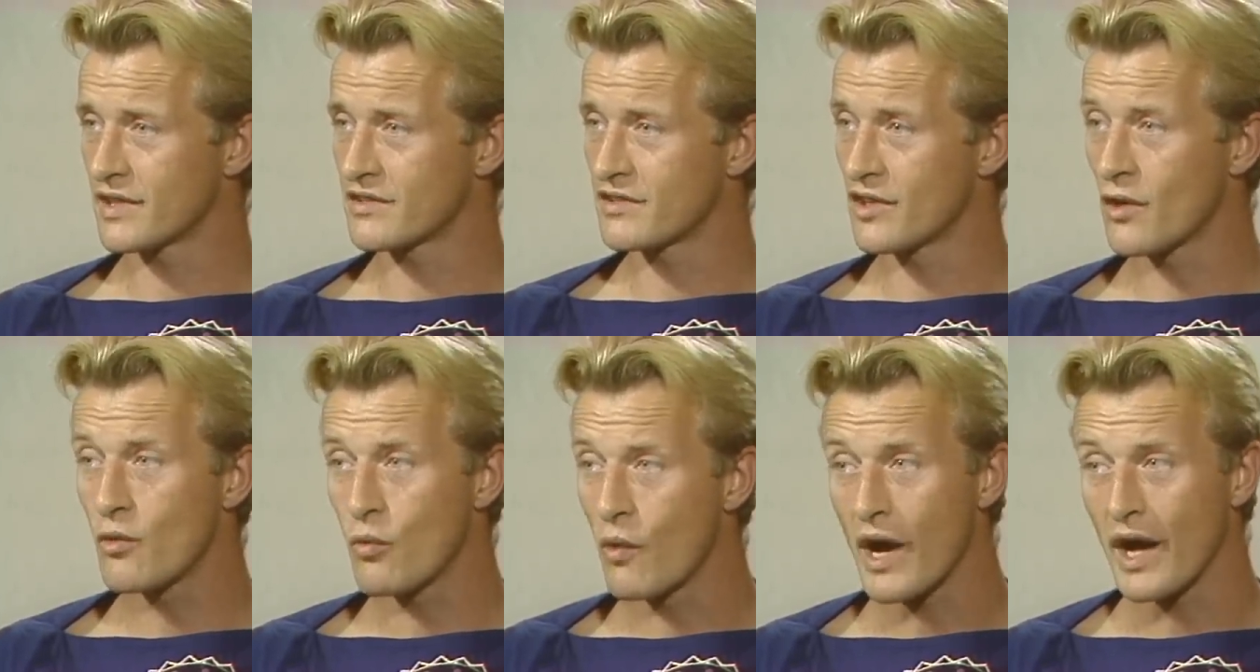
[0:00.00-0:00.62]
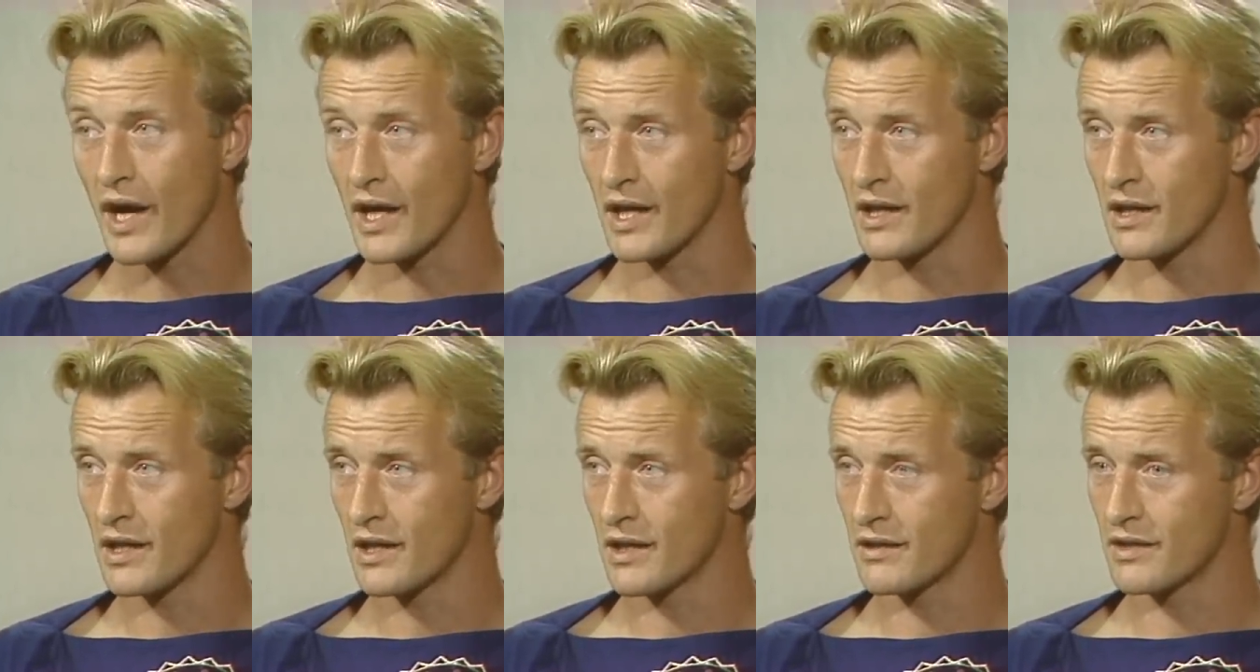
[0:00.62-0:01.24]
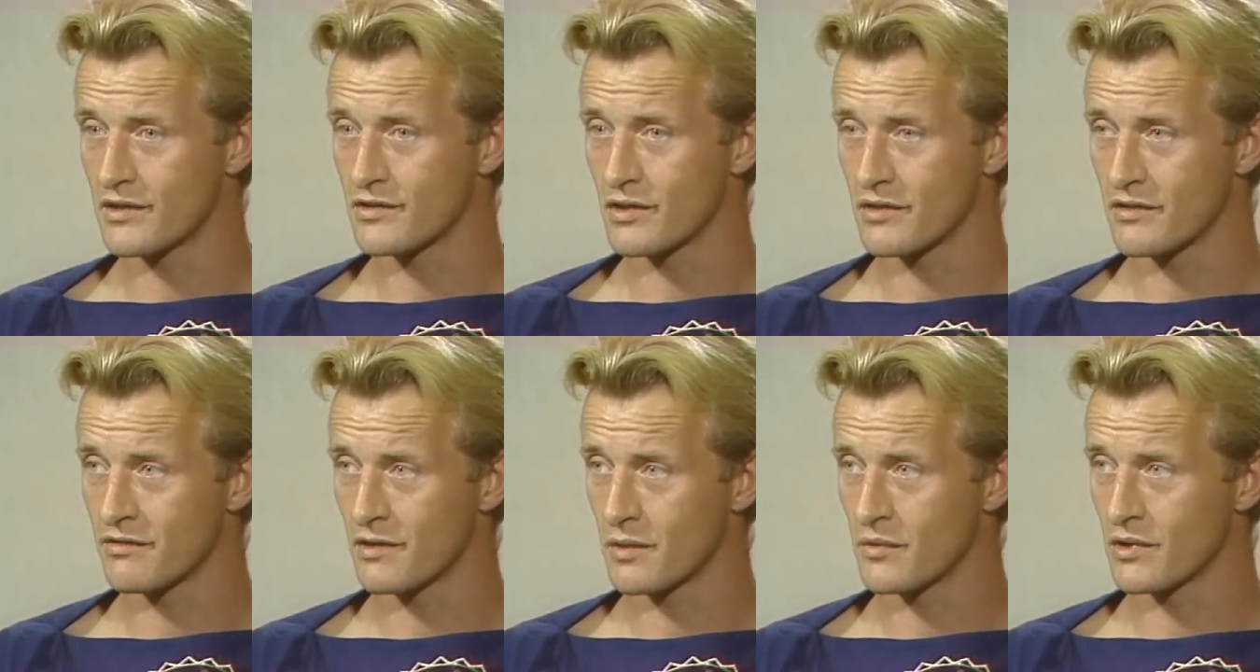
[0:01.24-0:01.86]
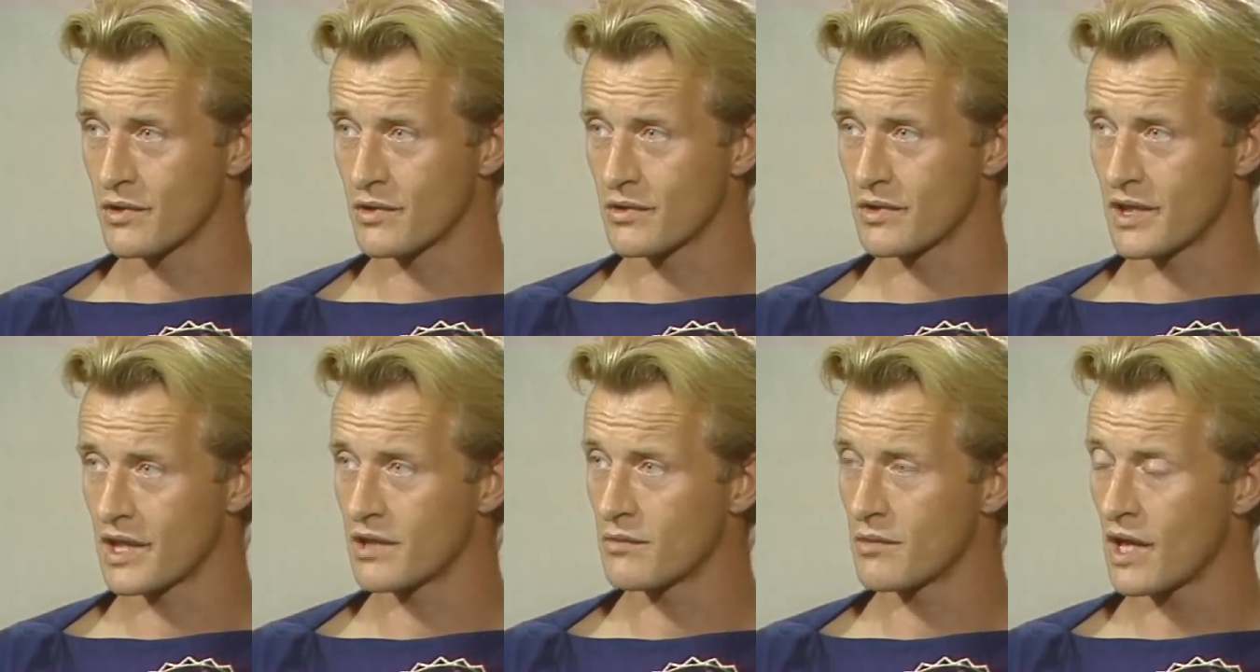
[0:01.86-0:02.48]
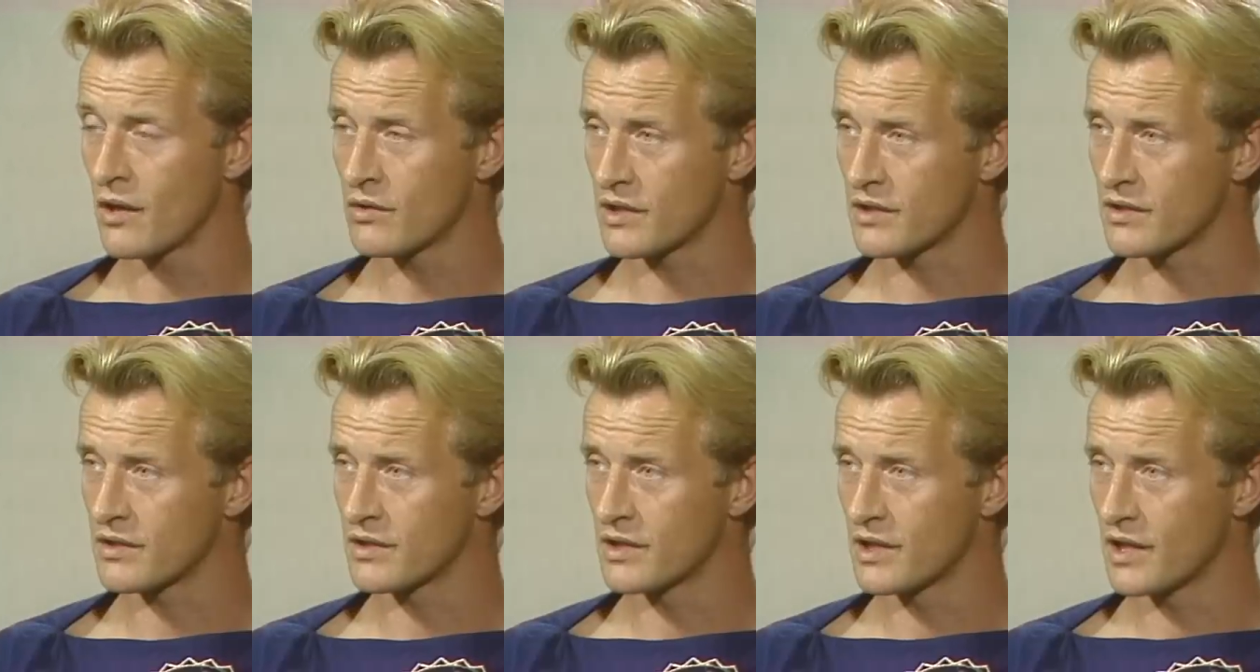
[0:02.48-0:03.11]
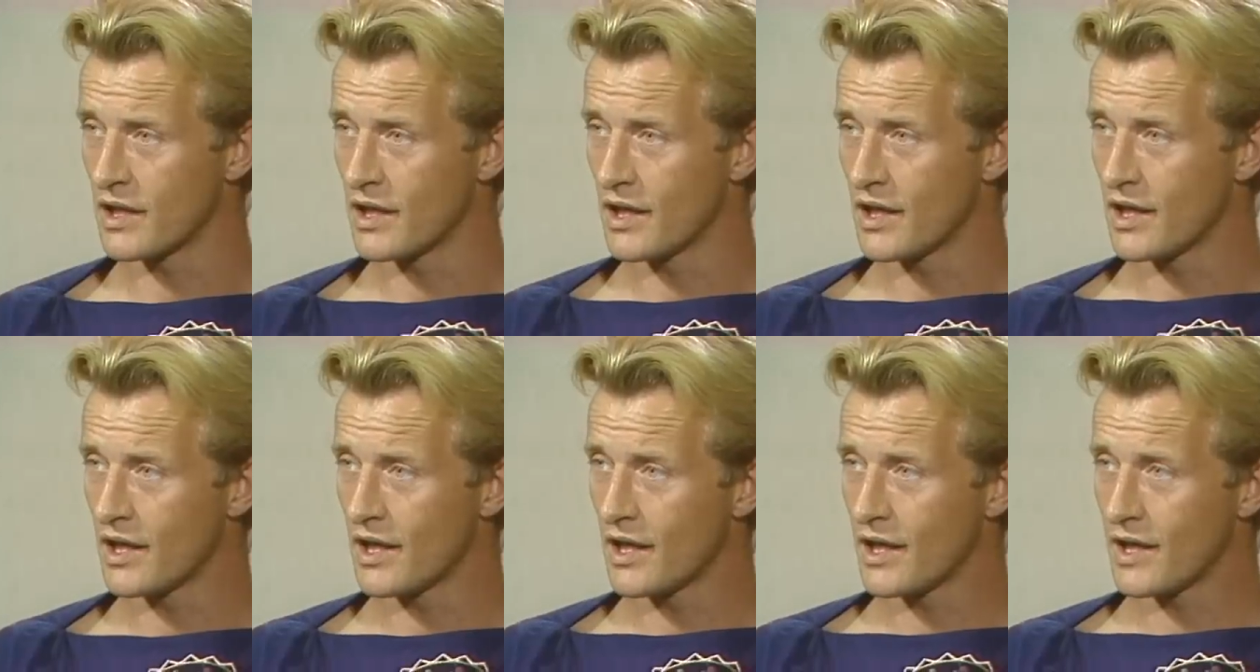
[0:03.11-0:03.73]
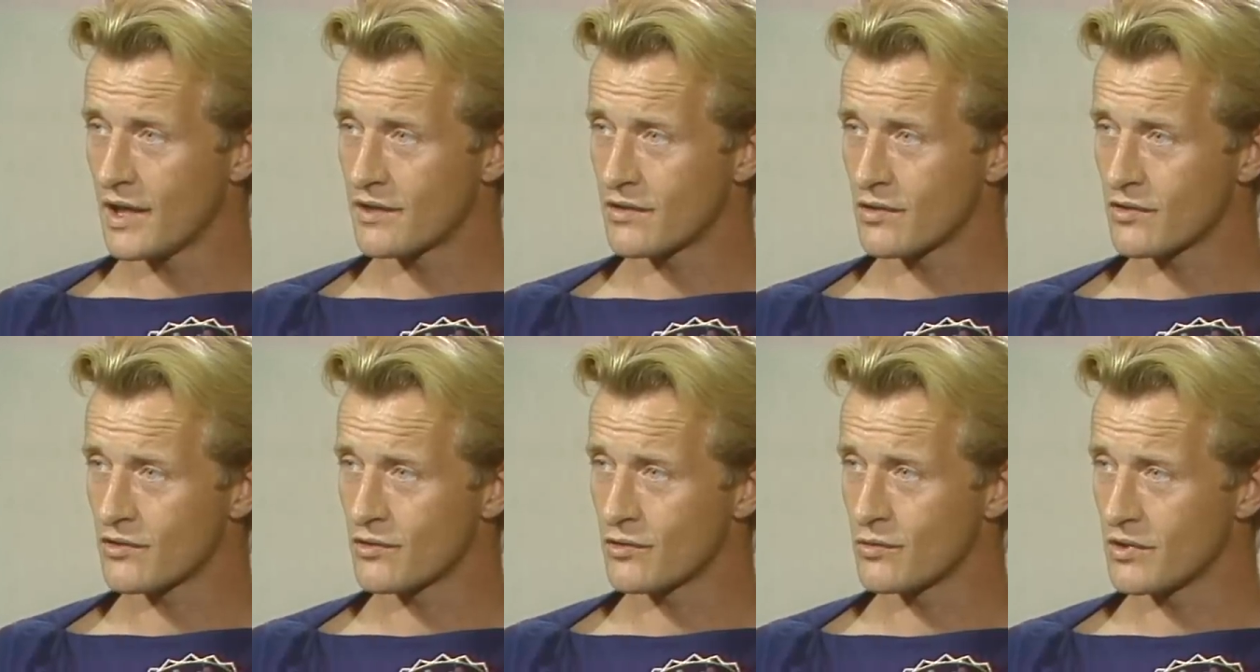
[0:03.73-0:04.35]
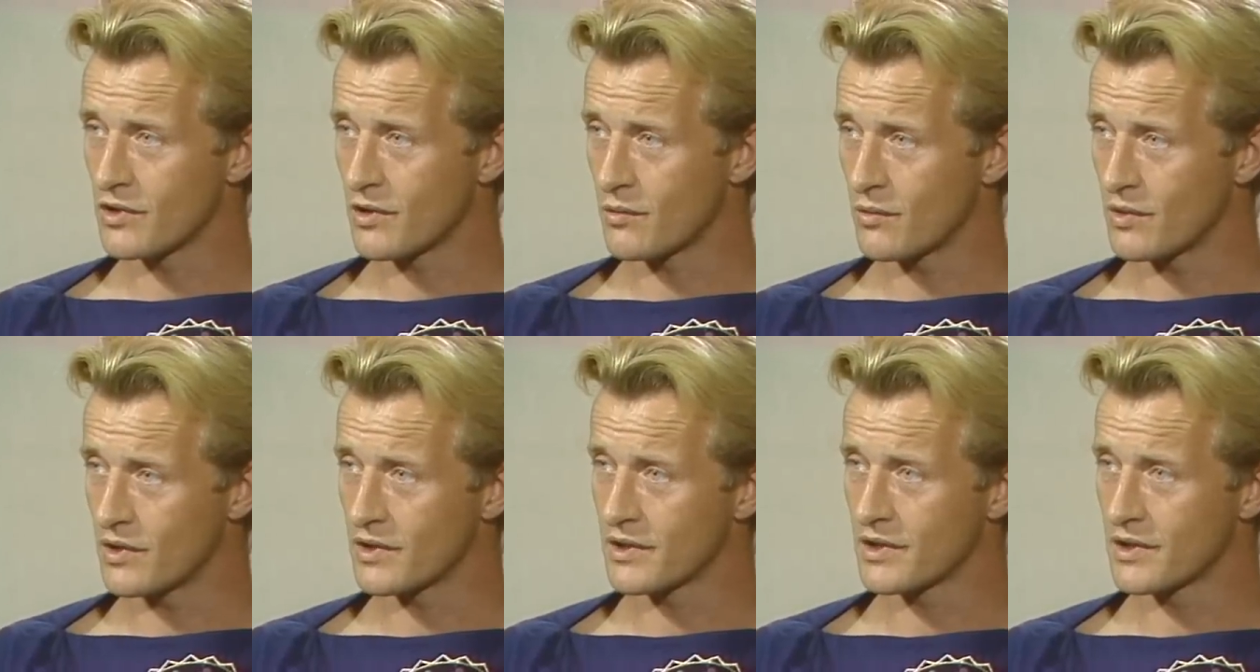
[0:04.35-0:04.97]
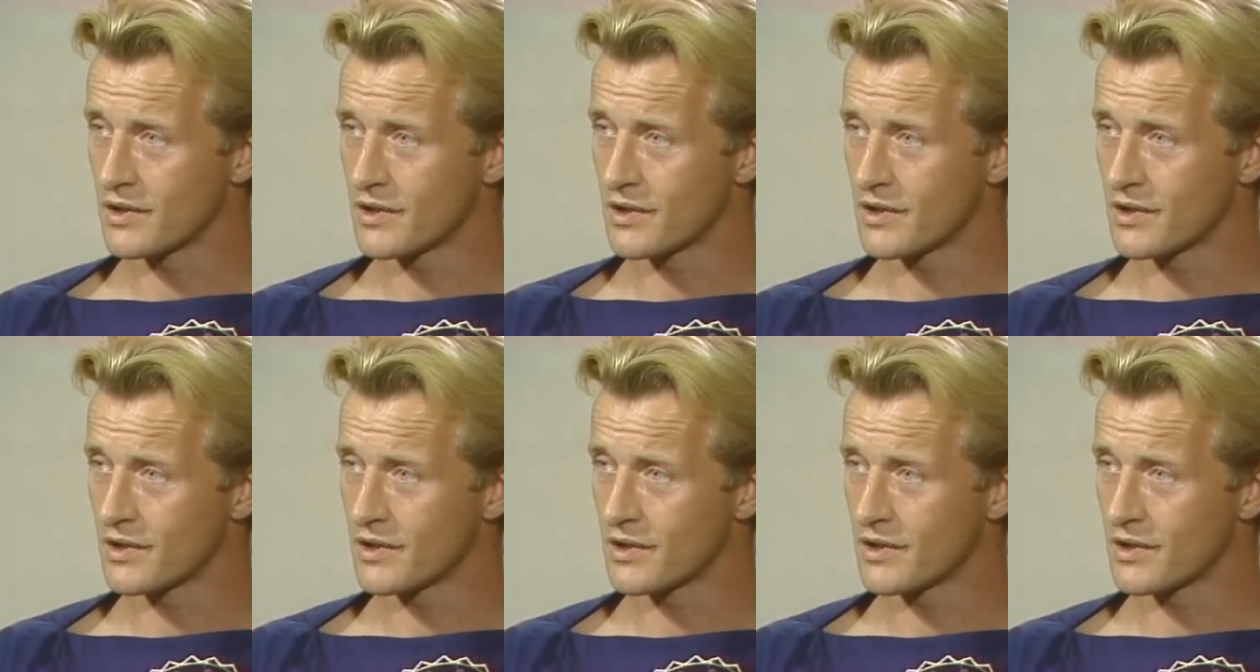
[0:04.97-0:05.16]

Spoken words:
no way in this sort of film you could get around it. It's all studio work.